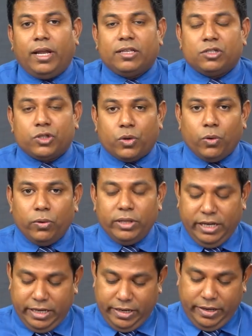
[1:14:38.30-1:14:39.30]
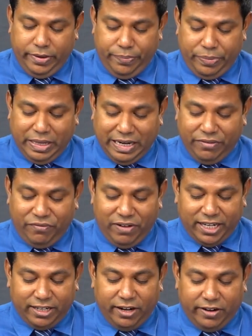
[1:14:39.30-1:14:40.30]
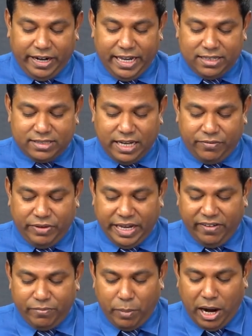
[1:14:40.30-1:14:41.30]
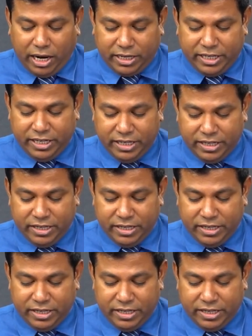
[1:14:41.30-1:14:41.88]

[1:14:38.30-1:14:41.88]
Let us draw the reflected rays that we have marked.